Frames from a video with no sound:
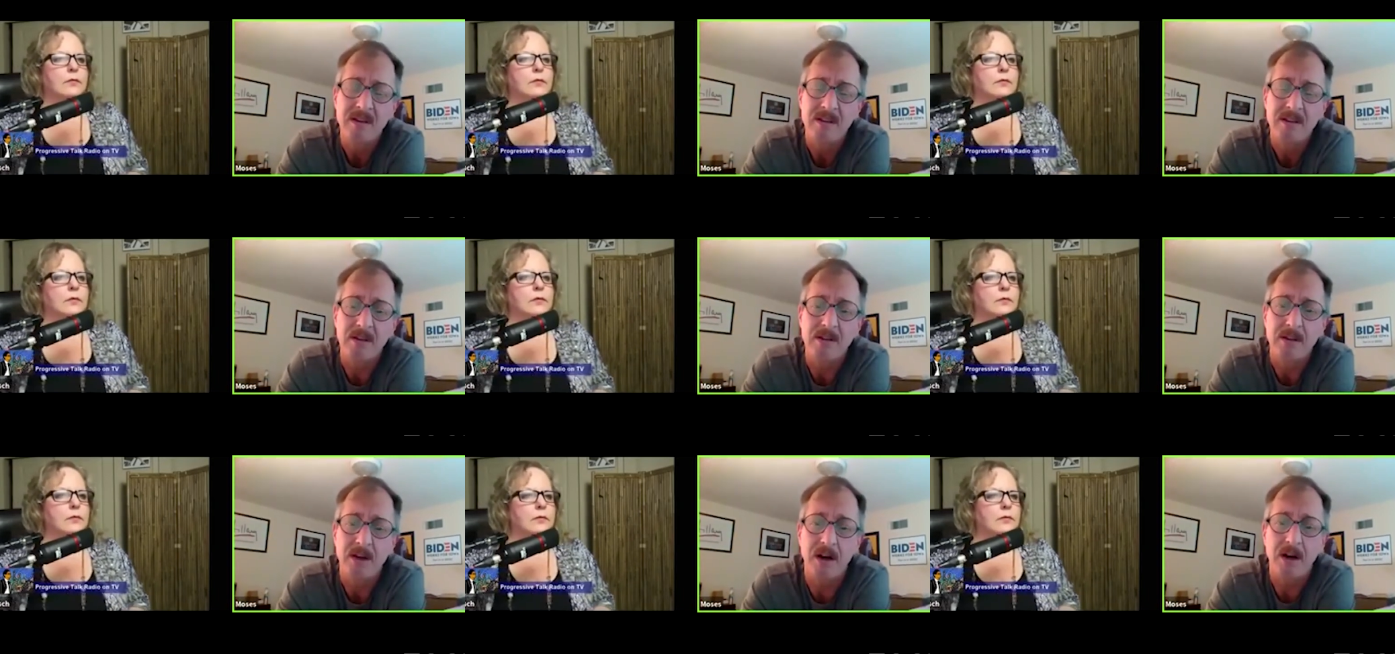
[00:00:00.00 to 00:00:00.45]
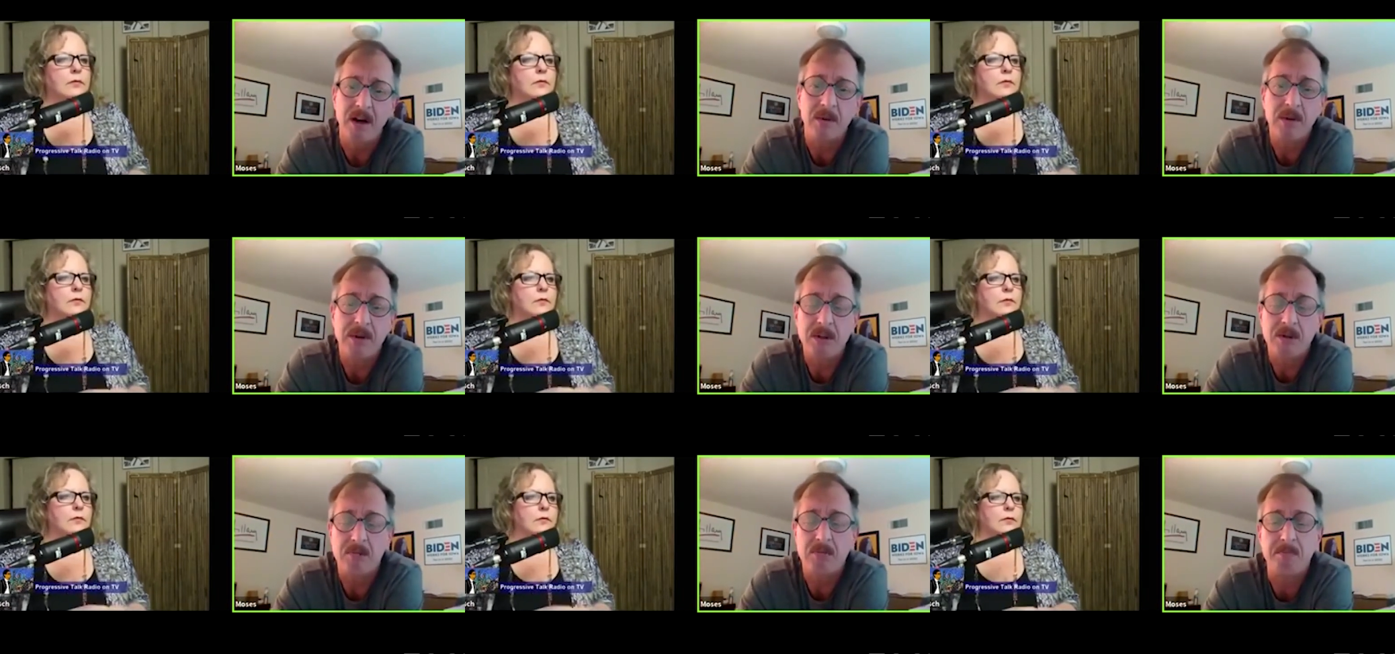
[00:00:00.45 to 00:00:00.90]
Speaker 1: there's
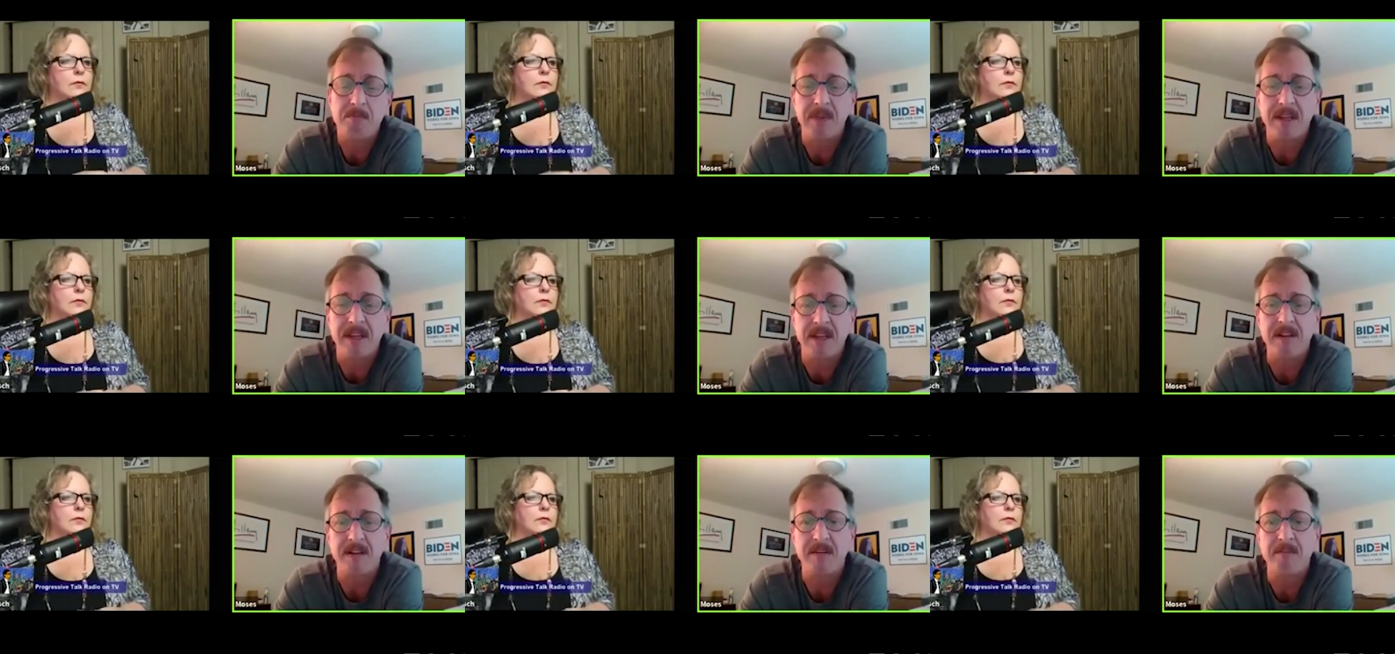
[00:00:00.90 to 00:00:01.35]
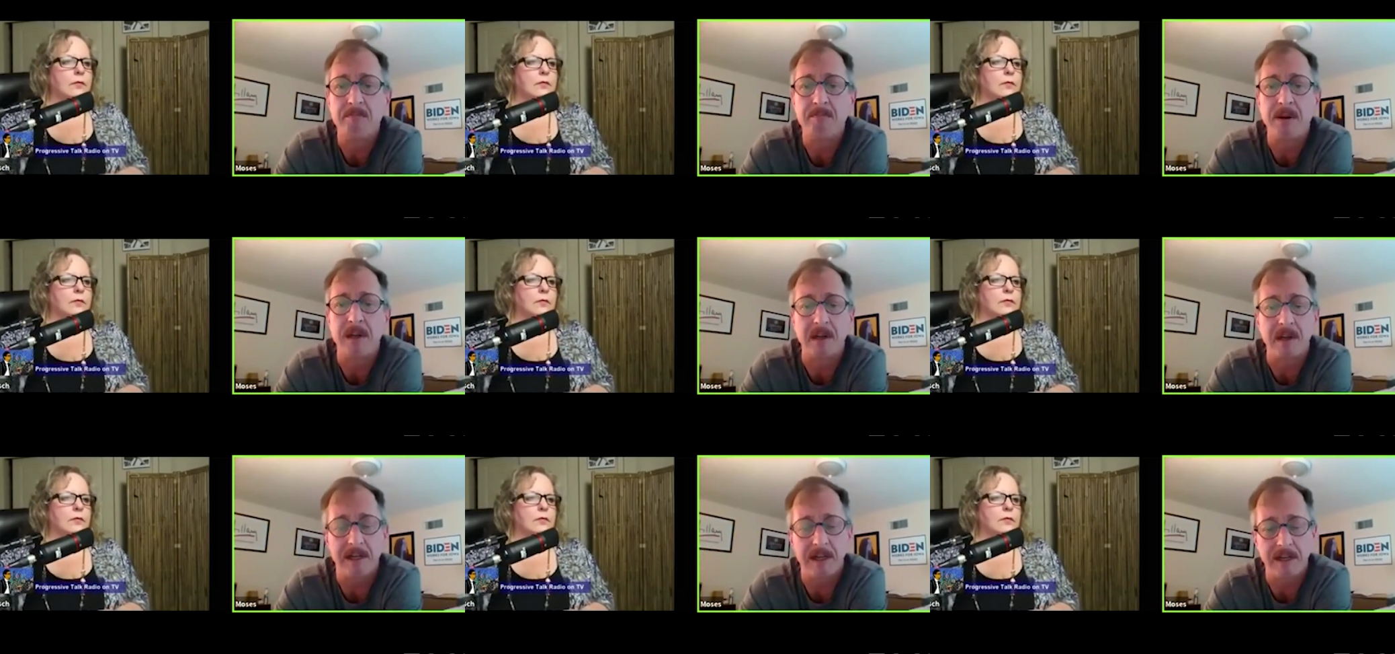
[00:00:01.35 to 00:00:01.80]
always been
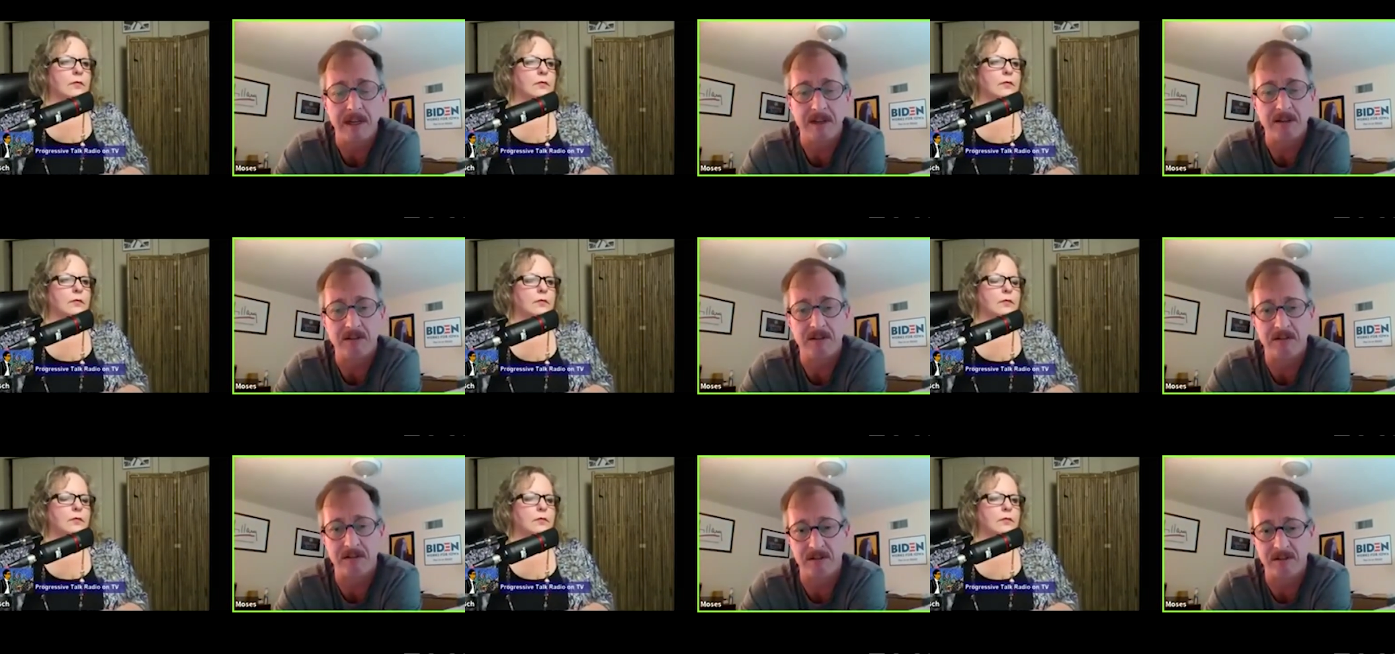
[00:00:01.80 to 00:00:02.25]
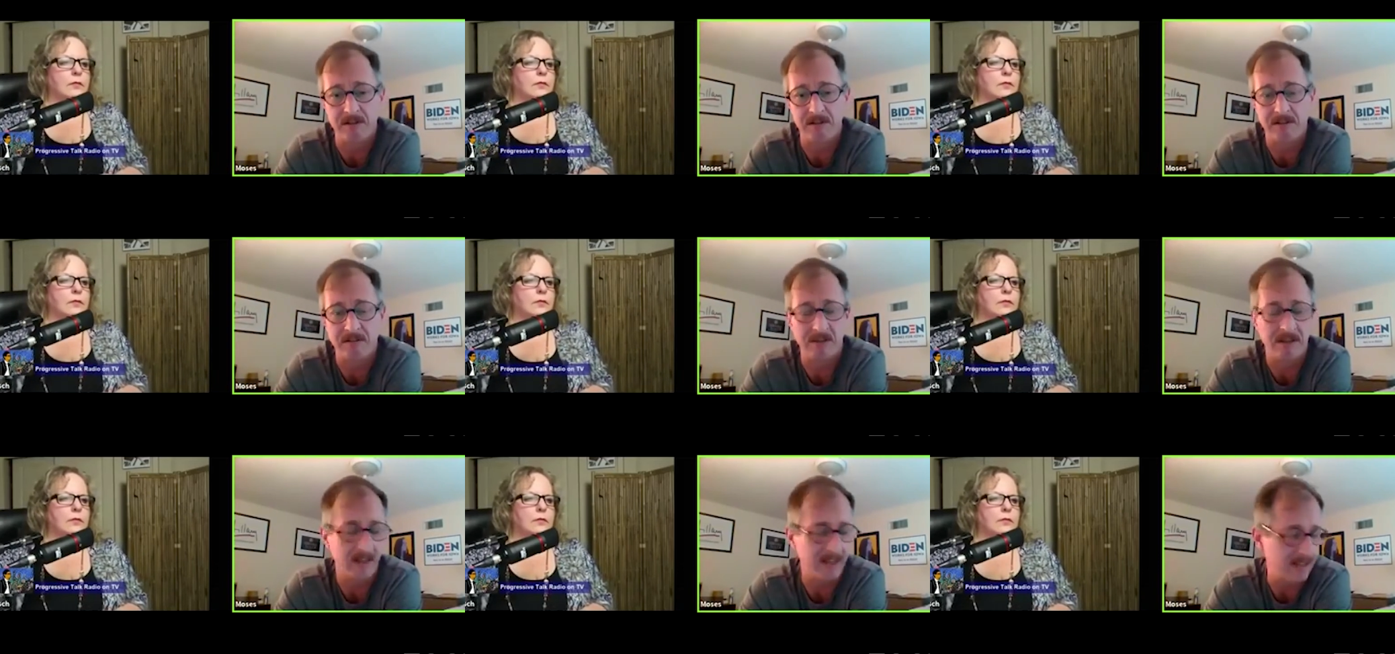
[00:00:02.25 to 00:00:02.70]

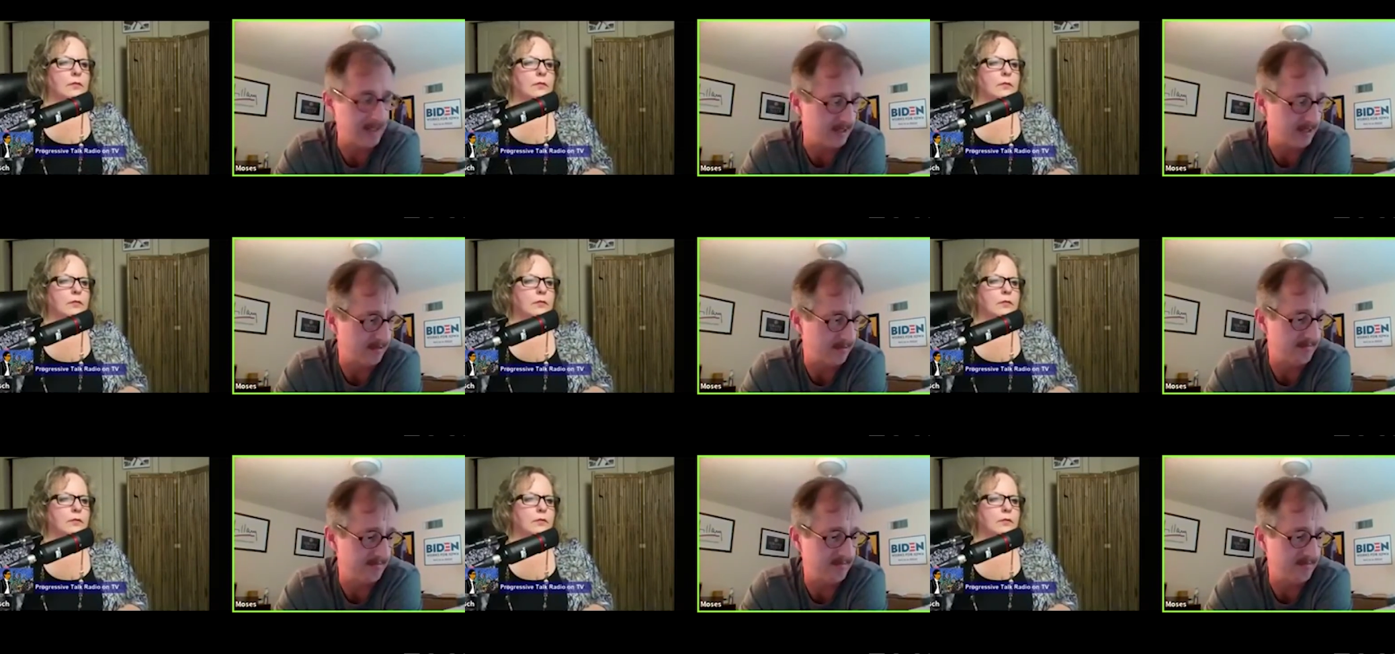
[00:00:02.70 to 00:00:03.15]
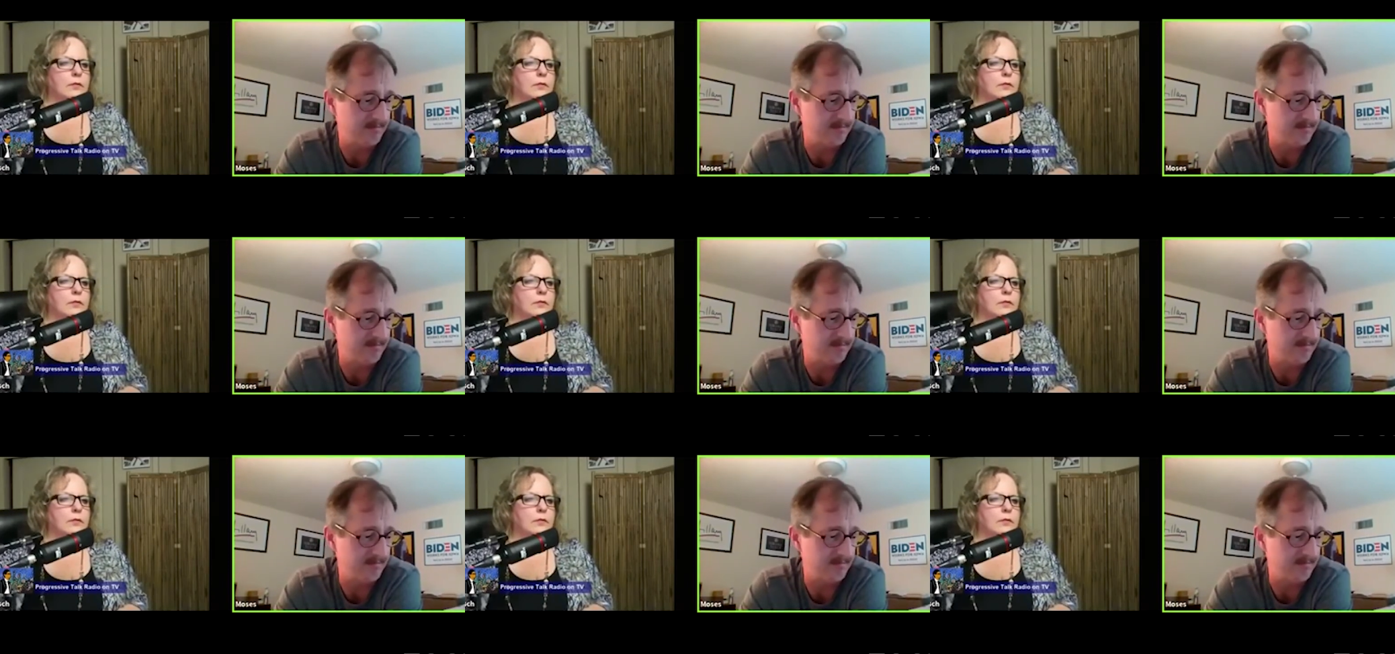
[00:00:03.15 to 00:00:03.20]
political Uh,